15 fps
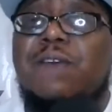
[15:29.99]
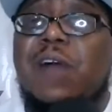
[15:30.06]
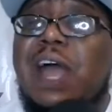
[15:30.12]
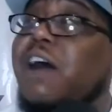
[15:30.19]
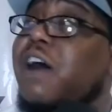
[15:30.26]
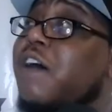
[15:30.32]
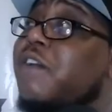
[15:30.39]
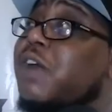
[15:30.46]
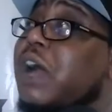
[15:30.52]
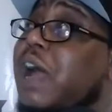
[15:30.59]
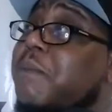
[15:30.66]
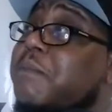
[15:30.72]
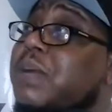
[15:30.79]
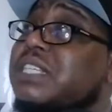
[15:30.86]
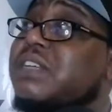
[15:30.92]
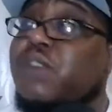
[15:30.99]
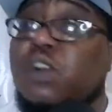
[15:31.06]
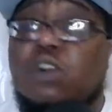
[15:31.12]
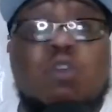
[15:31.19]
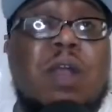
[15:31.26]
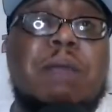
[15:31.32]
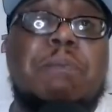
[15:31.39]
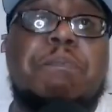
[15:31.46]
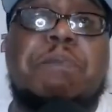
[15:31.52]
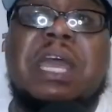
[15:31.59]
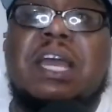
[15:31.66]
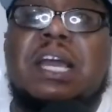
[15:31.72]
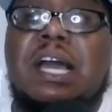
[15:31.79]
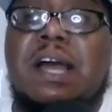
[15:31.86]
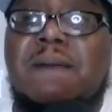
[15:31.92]
how much of a great
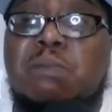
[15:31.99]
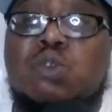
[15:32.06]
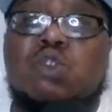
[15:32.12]
pickup